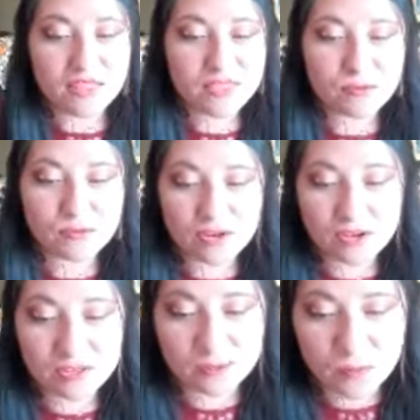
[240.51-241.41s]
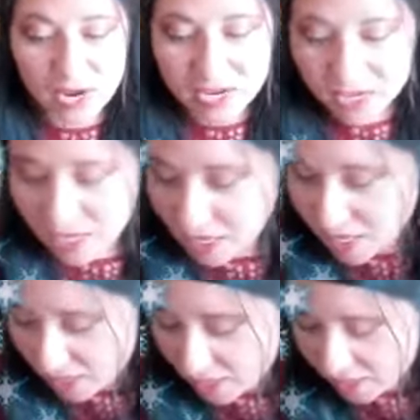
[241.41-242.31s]
The other one
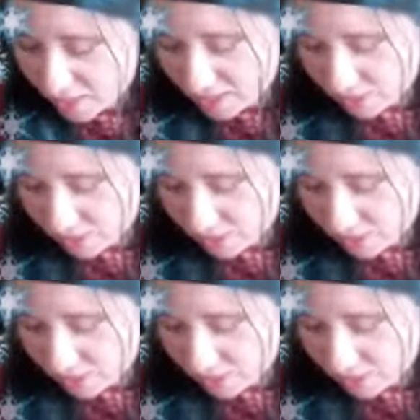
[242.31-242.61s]
is